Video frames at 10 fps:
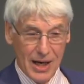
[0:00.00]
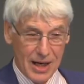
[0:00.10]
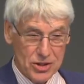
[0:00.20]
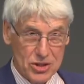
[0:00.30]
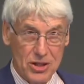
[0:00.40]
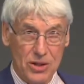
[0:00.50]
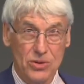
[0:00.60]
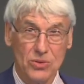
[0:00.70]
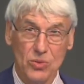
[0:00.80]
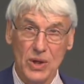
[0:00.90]
And
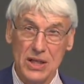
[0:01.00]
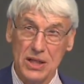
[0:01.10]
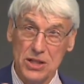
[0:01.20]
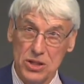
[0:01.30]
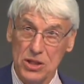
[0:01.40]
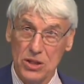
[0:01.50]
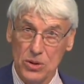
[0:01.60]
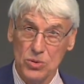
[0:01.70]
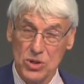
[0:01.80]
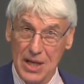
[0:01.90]
so we need to
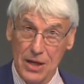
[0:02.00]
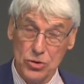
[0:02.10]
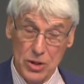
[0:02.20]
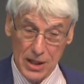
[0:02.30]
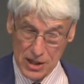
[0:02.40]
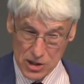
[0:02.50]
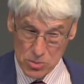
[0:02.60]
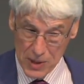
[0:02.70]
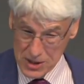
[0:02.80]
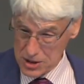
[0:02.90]
use that drug
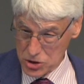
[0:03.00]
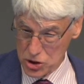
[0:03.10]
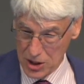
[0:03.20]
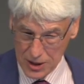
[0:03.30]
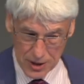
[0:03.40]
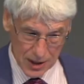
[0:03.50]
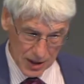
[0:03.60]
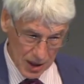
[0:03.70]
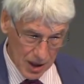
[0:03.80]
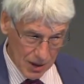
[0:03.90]
expenditure, I
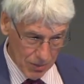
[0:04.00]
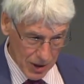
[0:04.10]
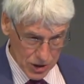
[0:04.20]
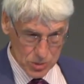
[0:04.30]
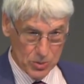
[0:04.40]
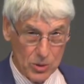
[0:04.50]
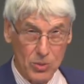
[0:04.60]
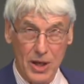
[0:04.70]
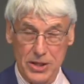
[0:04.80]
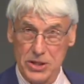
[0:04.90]
think, much
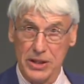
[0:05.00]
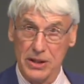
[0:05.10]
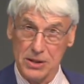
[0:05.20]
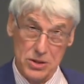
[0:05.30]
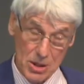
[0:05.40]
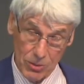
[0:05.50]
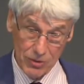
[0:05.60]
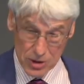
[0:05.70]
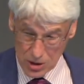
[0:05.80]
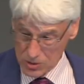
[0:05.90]
more wisely. And some
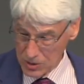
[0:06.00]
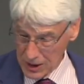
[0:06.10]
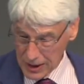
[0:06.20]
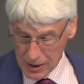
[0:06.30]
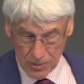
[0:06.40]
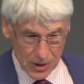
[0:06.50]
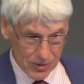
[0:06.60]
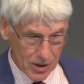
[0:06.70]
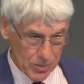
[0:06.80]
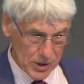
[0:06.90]
of the new
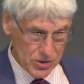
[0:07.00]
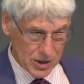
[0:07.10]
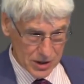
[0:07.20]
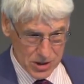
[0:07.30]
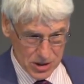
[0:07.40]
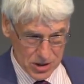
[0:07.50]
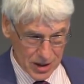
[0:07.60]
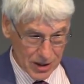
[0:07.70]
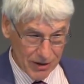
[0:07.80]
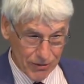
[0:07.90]
immunotherapy drugs are
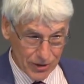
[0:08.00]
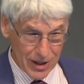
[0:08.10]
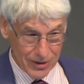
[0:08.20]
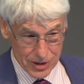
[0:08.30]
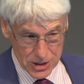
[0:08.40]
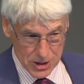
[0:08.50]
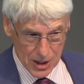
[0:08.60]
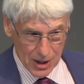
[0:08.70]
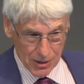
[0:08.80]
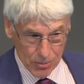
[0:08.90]
certainly Ferraris,
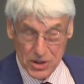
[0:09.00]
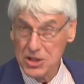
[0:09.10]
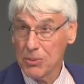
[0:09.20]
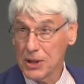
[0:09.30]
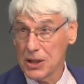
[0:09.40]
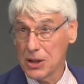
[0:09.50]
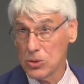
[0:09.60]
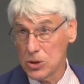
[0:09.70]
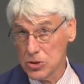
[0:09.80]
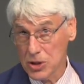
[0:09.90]
but some of the
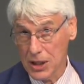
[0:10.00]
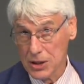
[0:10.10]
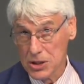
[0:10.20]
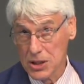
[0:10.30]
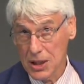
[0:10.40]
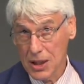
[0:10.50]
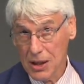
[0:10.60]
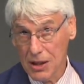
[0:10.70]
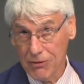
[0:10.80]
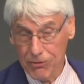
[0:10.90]
older drugs
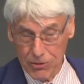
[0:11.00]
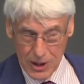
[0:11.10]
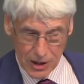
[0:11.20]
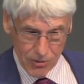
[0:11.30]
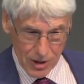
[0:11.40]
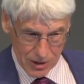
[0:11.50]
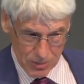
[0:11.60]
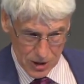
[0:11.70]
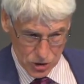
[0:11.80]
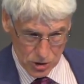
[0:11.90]
give really rather
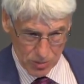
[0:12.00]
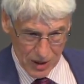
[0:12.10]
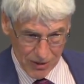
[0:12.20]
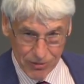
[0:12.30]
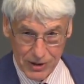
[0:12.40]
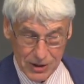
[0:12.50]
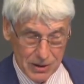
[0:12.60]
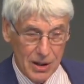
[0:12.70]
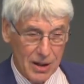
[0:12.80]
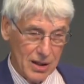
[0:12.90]
marginal benefit,
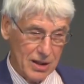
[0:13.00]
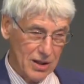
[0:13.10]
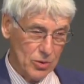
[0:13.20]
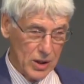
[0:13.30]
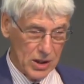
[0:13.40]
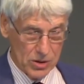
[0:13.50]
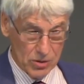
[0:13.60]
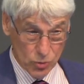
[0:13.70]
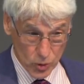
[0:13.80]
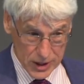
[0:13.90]
and I think we could
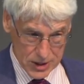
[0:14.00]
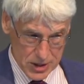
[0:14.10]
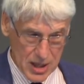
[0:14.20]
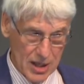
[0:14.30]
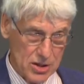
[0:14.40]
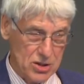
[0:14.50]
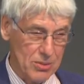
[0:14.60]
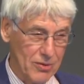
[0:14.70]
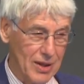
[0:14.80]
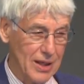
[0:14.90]
reassign
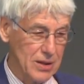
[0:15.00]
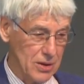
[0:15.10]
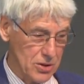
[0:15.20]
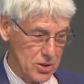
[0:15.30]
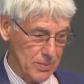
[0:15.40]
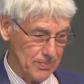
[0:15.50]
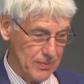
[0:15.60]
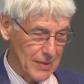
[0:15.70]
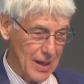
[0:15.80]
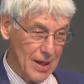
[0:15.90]
some of that cost.
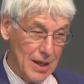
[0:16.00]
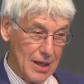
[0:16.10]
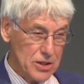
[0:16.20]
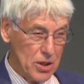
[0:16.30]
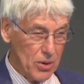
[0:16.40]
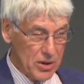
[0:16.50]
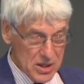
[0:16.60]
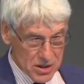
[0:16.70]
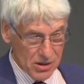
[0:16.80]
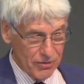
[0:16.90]
So
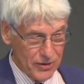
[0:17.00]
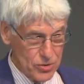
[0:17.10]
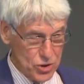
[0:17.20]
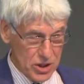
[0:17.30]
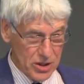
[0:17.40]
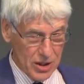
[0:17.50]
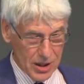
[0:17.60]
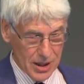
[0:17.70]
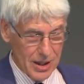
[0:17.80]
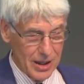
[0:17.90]
looking to the future,